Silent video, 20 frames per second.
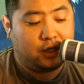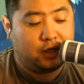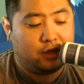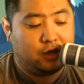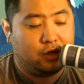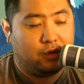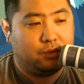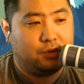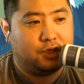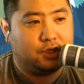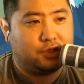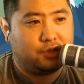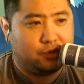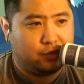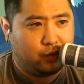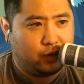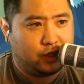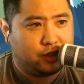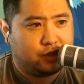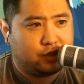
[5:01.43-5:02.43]
known to
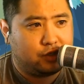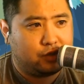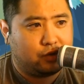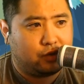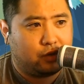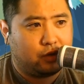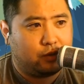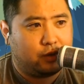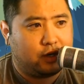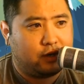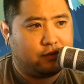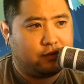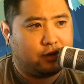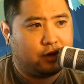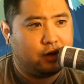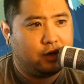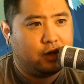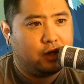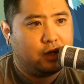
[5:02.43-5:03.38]
Twitch or whatever,